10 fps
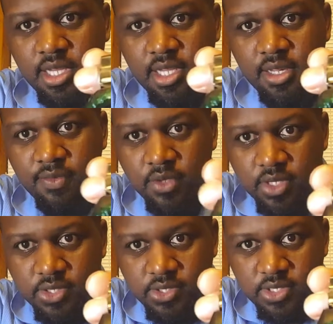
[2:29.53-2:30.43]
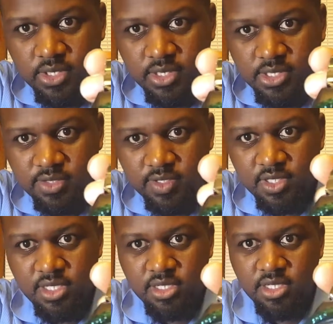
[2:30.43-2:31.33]
And if you can see, let's see if I can
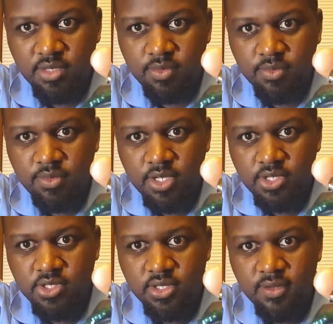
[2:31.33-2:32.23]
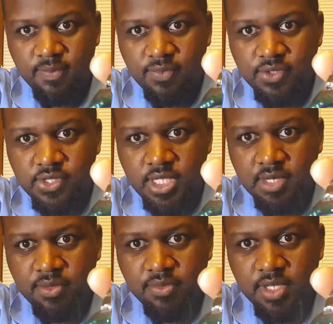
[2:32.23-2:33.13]
get a good reflection. You see that
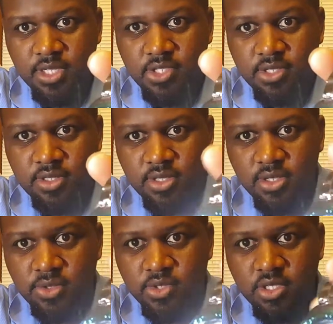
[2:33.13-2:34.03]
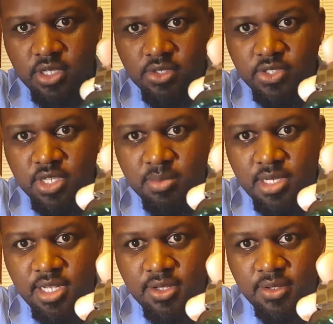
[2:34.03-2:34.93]
reflection, those colors coming
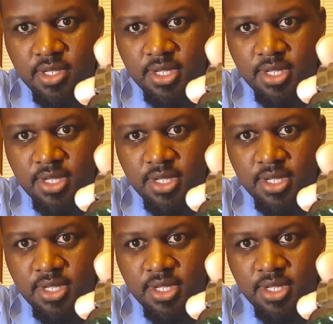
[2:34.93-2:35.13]
out?